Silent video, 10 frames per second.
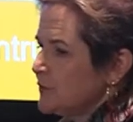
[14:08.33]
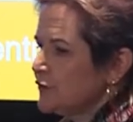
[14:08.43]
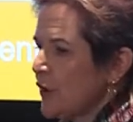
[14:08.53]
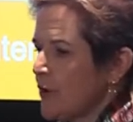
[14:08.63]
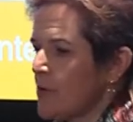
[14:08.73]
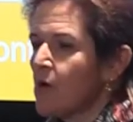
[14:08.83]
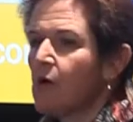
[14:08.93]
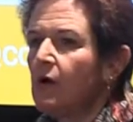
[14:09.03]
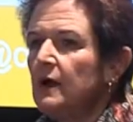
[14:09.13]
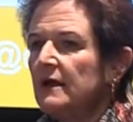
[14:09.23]
So
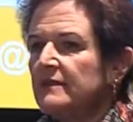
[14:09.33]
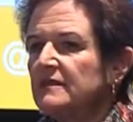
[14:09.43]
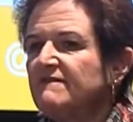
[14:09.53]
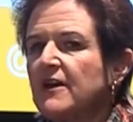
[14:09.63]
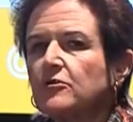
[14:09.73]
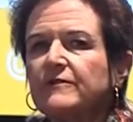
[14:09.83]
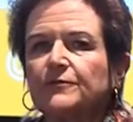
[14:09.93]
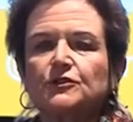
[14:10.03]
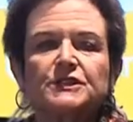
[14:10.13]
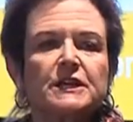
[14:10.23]
the very
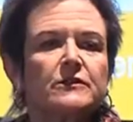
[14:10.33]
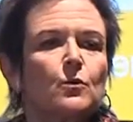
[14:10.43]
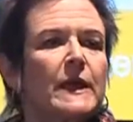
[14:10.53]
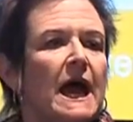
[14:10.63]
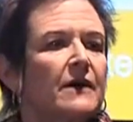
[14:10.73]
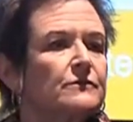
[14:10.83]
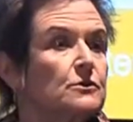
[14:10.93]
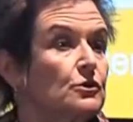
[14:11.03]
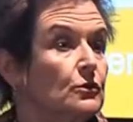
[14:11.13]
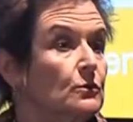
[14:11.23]
first thing that we have to
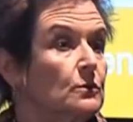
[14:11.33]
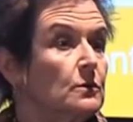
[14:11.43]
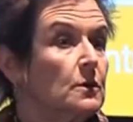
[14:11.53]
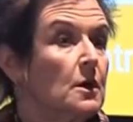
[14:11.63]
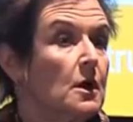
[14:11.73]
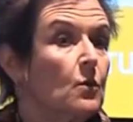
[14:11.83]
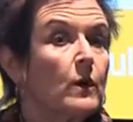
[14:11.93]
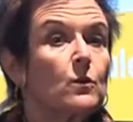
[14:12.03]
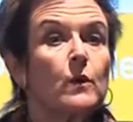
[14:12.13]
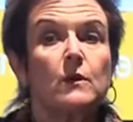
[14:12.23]
do
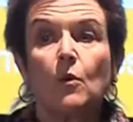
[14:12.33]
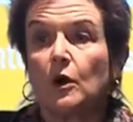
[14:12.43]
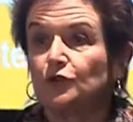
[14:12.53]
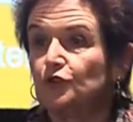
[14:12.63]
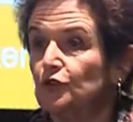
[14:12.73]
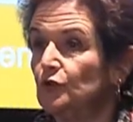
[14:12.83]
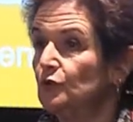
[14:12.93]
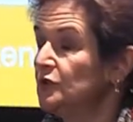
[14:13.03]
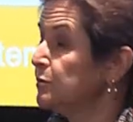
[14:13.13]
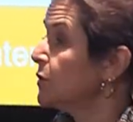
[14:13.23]
when we want
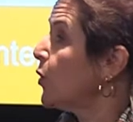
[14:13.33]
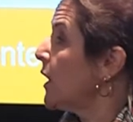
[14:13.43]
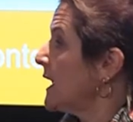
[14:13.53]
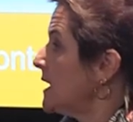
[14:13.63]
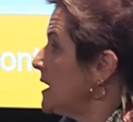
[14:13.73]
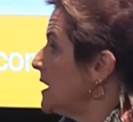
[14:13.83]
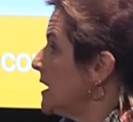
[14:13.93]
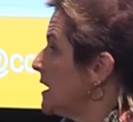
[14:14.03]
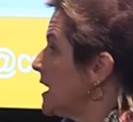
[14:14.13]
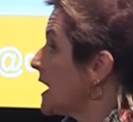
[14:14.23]
to deploy
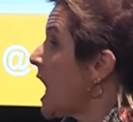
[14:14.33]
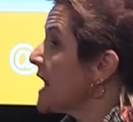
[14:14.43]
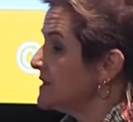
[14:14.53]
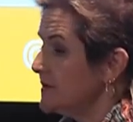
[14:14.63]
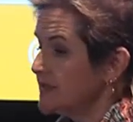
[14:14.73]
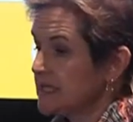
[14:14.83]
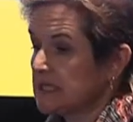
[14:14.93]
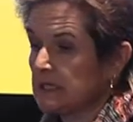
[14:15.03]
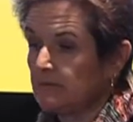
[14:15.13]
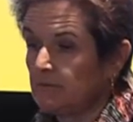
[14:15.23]
a cognitive
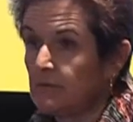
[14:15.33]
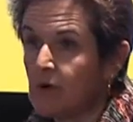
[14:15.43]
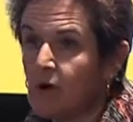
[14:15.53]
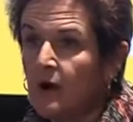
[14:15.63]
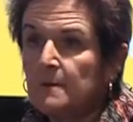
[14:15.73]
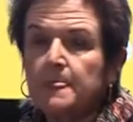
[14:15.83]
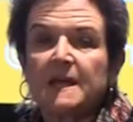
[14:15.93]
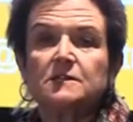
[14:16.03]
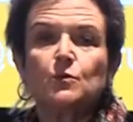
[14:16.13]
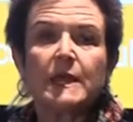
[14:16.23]
system
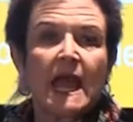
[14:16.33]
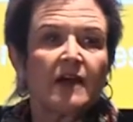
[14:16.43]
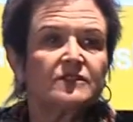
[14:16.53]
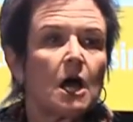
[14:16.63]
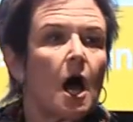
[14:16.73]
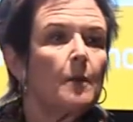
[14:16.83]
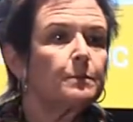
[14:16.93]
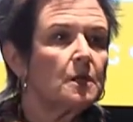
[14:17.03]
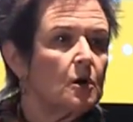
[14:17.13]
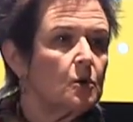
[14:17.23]
is we have to
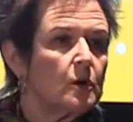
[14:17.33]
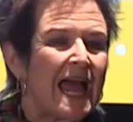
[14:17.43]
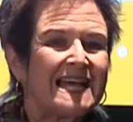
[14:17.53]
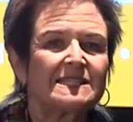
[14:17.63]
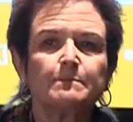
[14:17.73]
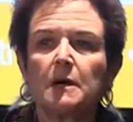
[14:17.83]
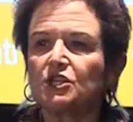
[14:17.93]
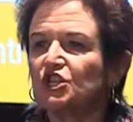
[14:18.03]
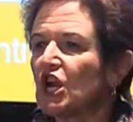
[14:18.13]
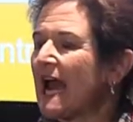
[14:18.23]
upload as
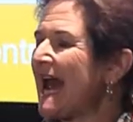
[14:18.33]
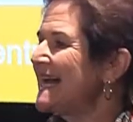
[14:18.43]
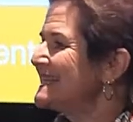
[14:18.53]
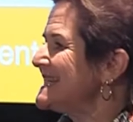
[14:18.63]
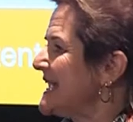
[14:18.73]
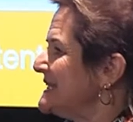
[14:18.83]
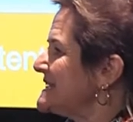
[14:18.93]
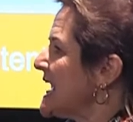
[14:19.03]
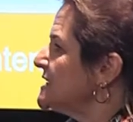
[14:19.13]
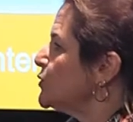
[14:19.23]
much
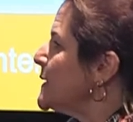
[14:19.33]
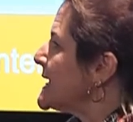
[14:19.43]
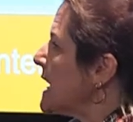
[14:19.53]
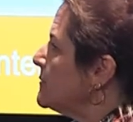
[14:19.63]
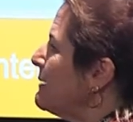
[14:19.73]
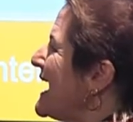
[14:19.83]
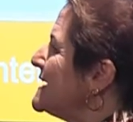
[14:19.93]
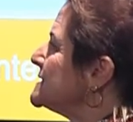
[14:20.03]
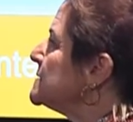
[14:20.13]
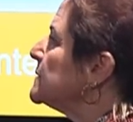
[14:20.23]
content as we can
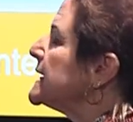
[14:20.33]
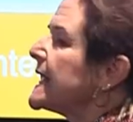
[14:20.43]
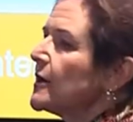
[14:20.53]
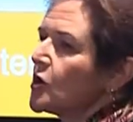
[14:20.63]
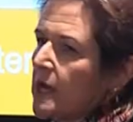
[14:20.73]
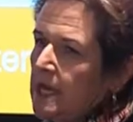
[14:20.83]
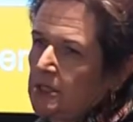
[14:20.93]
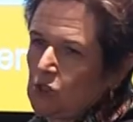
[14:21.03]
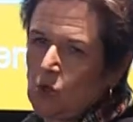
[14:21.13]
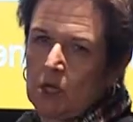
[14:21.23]
possibly get our
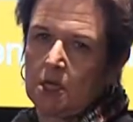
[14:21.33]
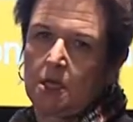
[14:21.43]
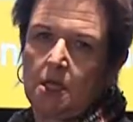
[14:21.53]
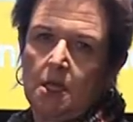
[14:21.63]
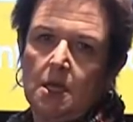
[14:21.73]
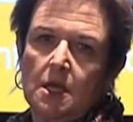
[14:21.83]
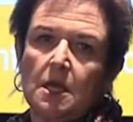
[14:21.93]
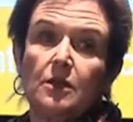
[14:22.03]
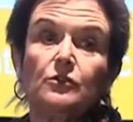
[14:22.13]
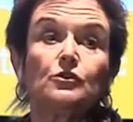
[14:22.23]
hands on
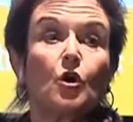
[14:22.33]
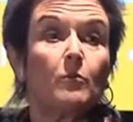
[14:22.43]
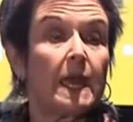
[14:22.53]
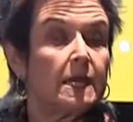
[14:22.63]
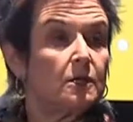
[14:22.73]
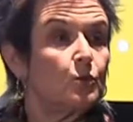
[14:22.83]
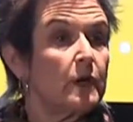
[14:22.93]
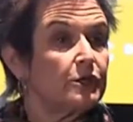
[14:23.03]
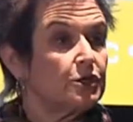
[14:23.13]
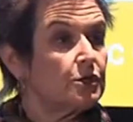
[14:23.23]
in the domain in
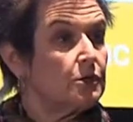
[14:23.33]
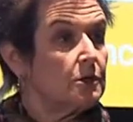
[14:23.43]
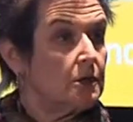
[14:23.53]
which